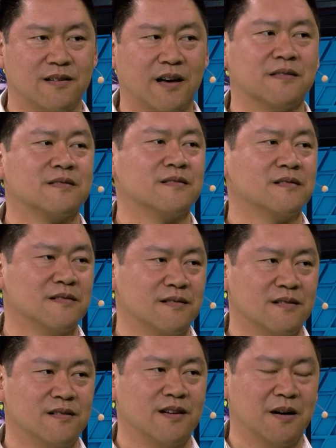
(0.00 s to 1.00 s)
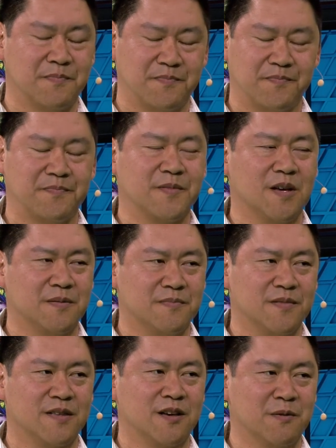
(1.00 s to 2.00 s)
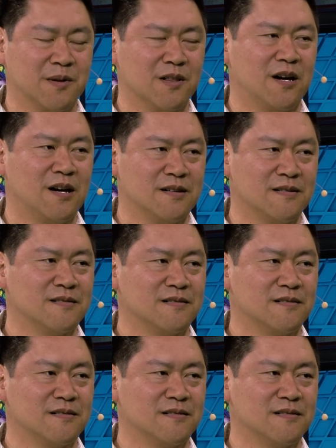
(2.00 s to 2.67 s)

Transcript: Yes. Yep. Yep. That's helped a lot.